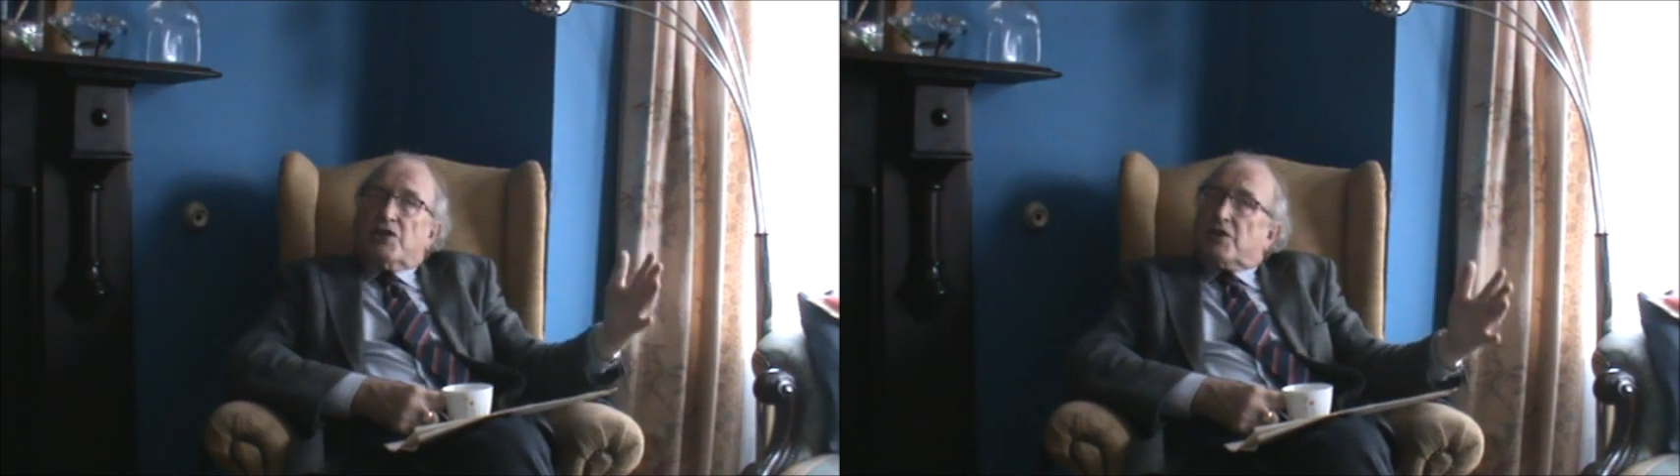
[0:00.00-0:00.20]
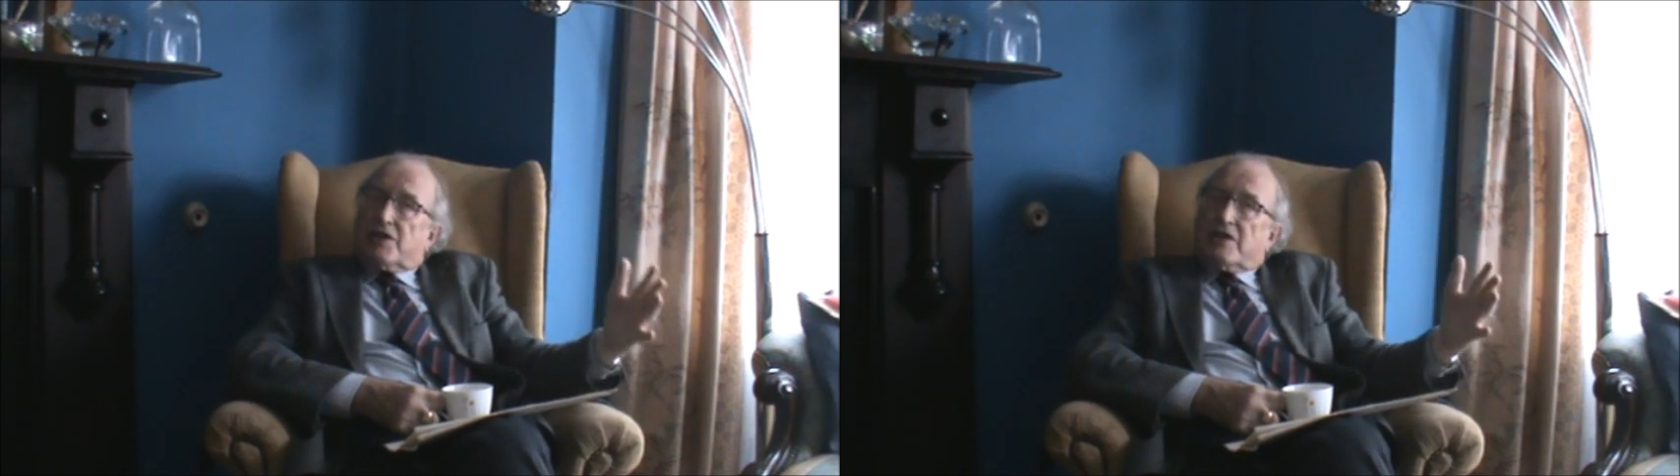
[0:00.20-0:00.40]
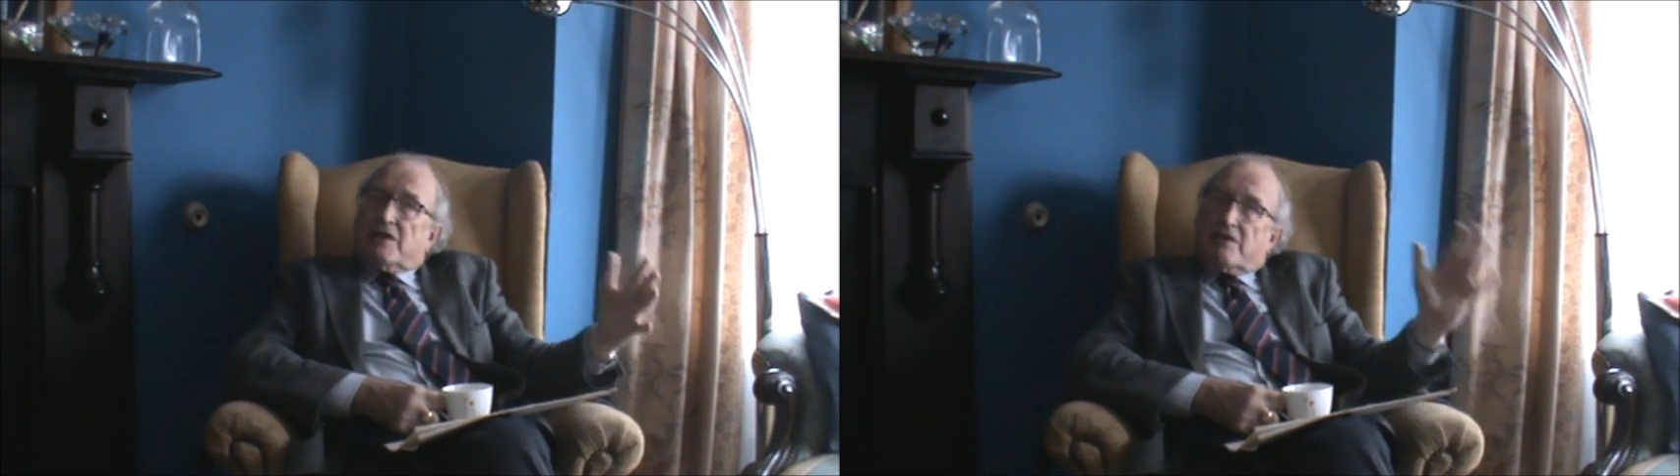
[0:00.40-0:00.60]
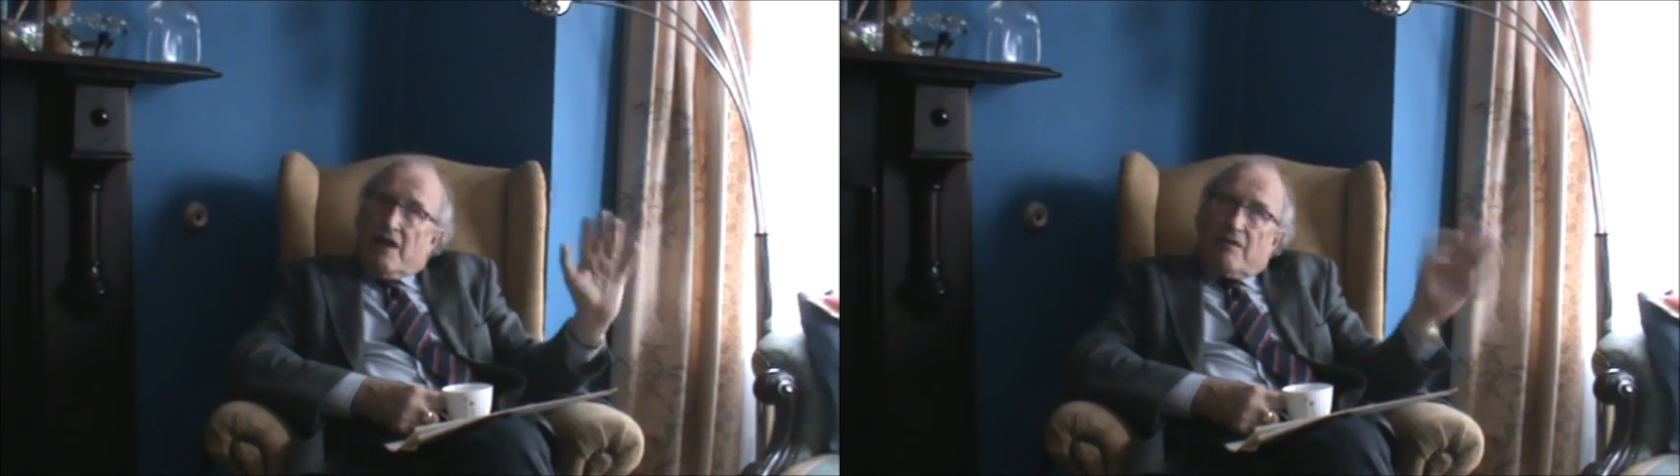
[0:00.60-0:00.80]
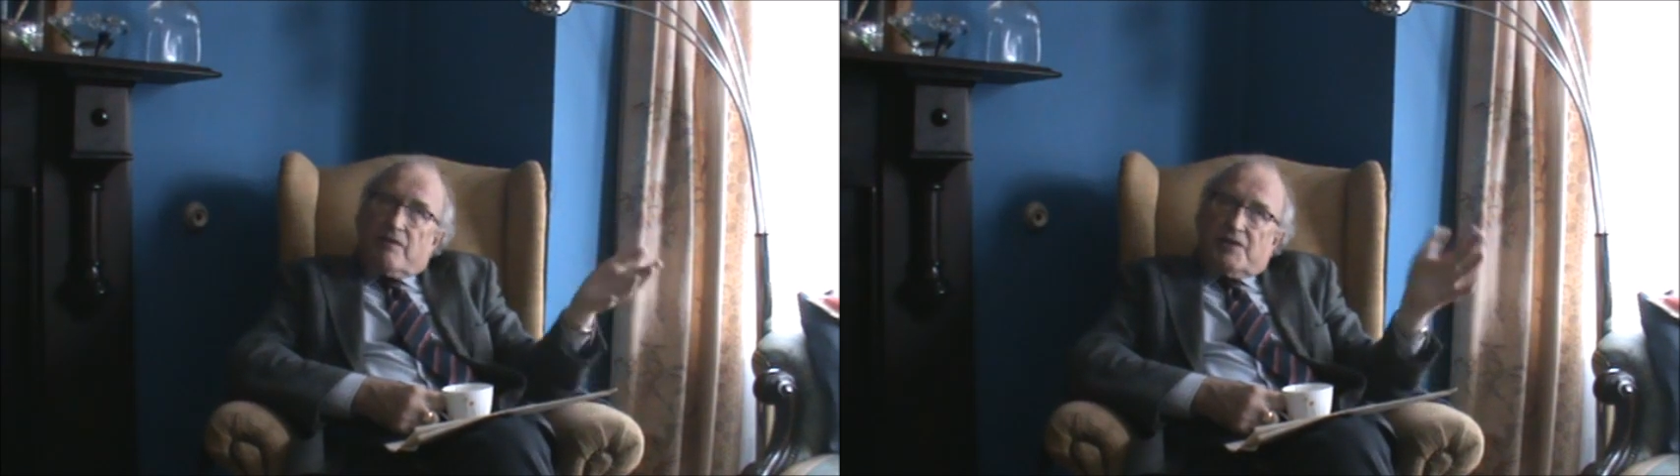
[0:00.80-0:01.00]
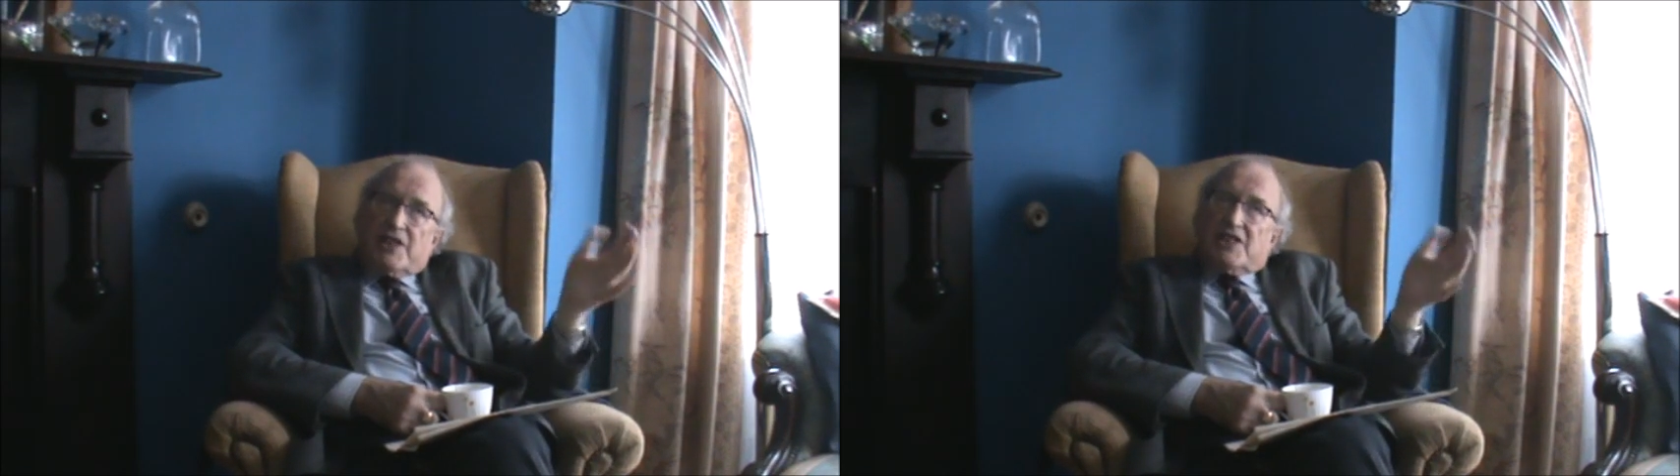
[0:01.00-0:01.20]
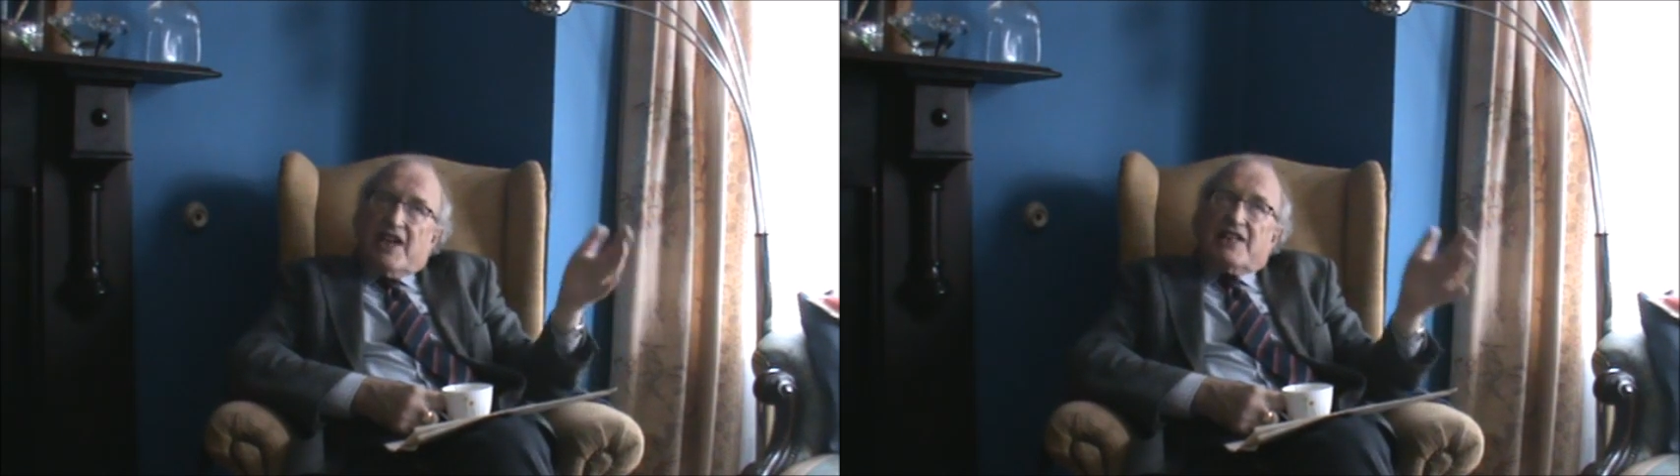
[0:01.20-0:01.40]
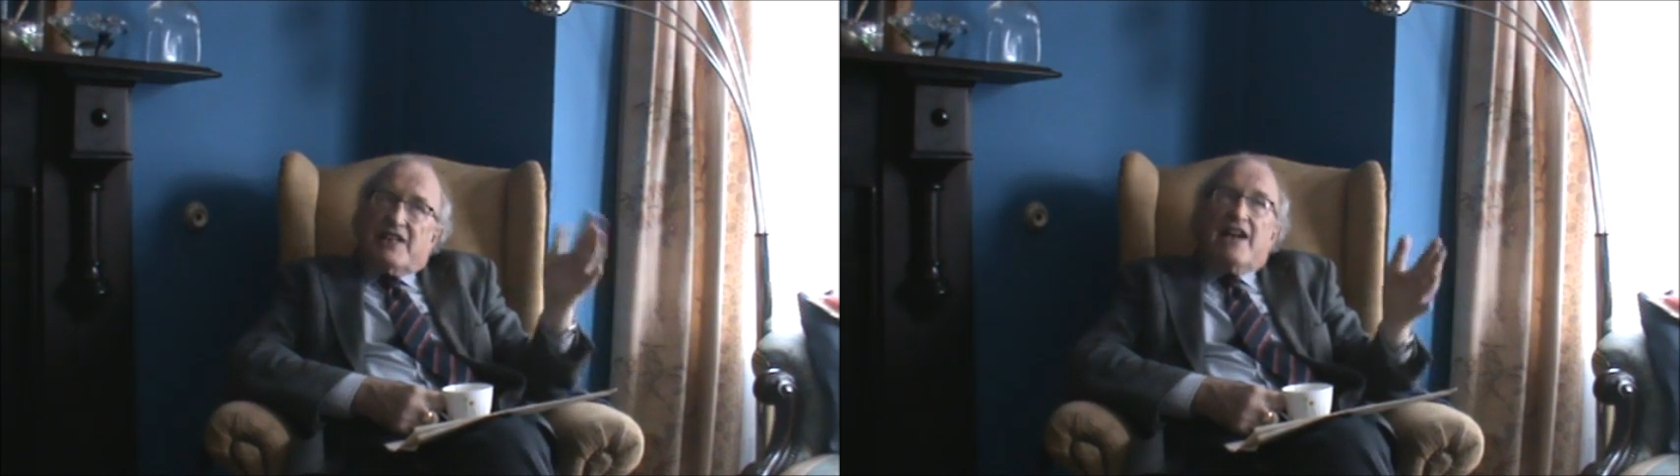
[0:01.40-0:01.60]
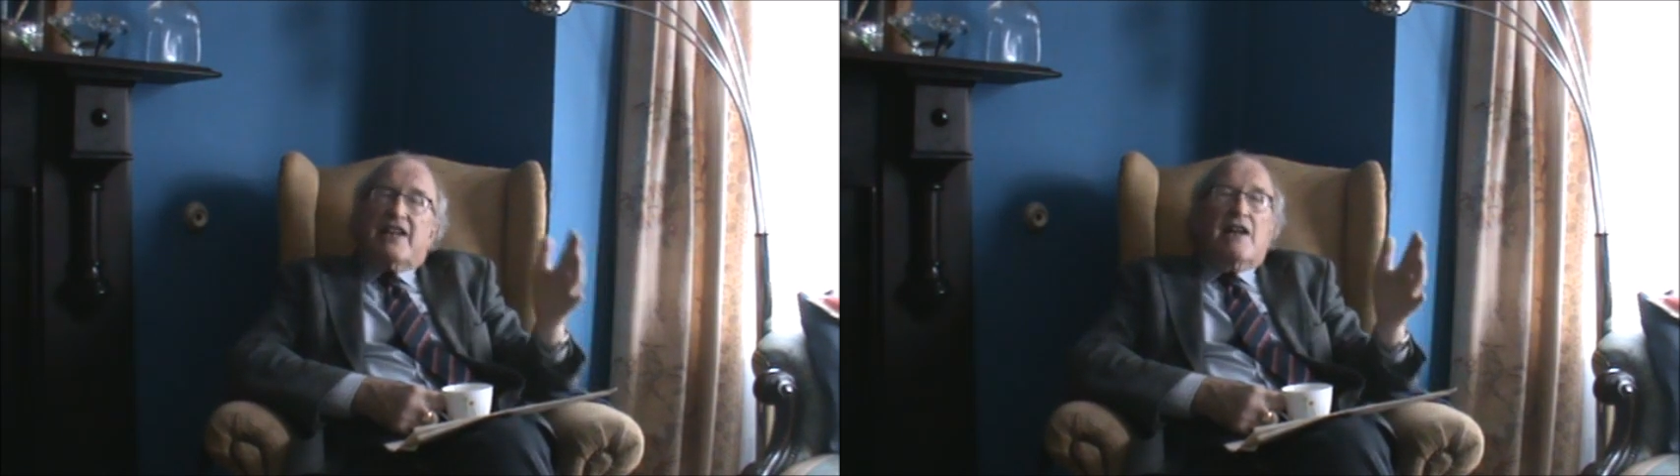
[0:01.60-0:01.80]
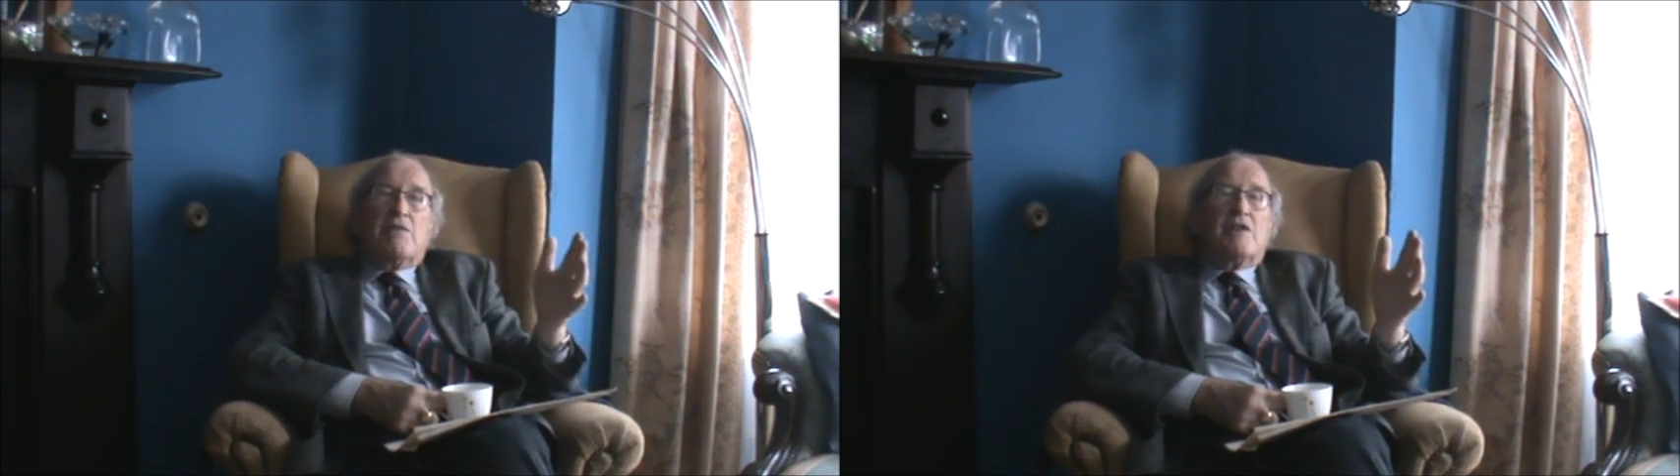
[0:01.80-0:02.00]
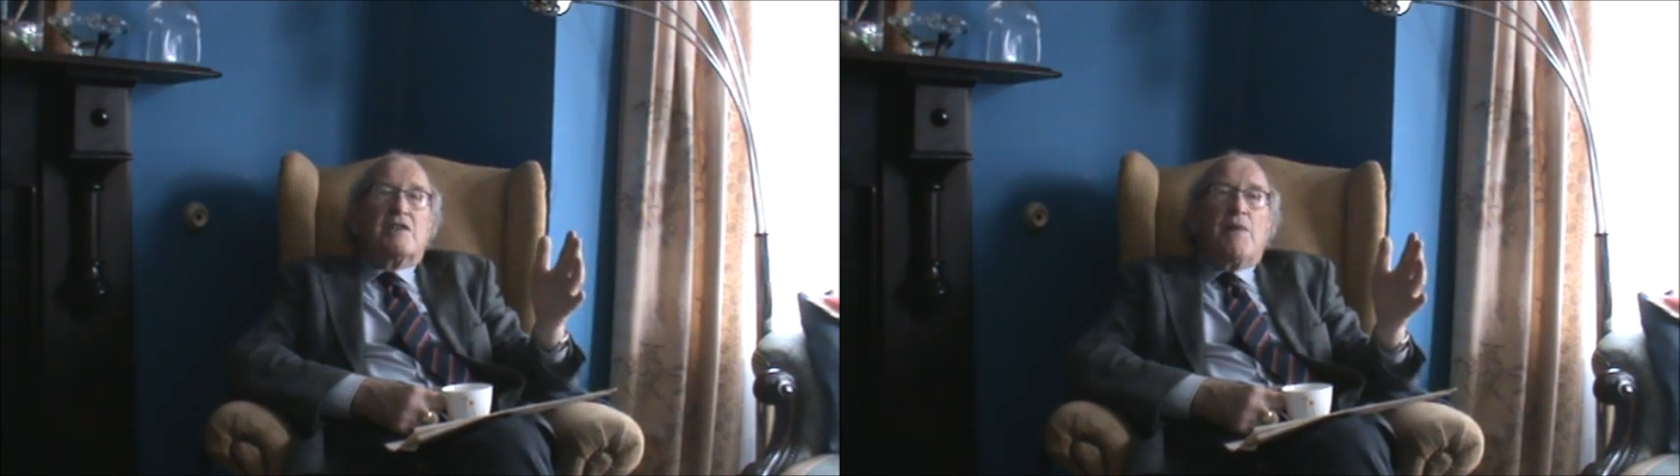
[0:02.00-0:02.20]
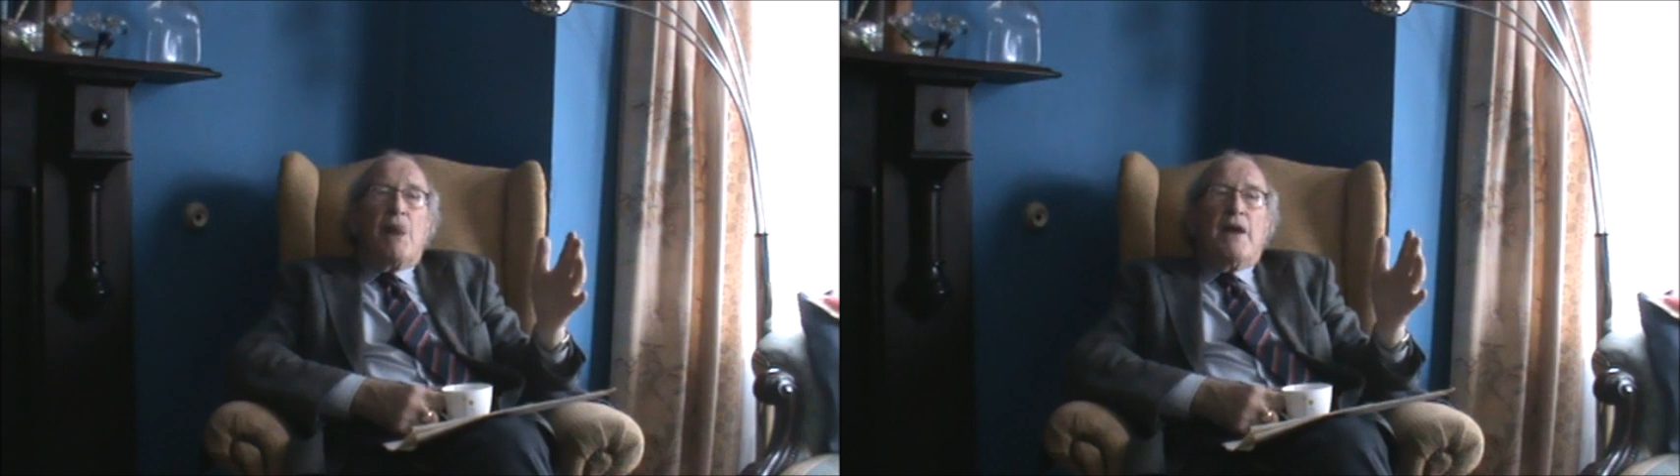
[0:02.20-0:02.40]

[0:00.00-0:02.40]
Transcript: This is from 68-9 onward.